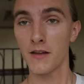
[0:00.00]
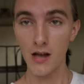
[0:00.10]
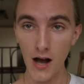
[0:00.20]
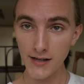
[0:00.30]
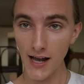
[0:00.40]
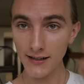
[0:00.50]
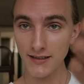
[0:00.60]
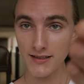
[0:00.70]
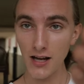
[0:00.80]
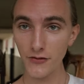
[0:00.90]

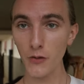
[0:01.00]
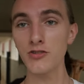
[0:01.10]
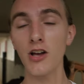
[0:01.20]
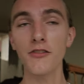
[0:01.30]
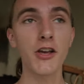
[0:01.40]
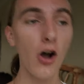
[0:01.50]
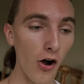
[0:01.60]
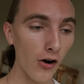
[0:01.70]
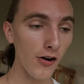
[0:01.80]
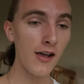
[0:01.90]
contact the stuff that was on the
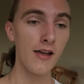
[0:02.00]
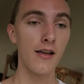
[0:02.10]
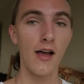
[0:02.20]
card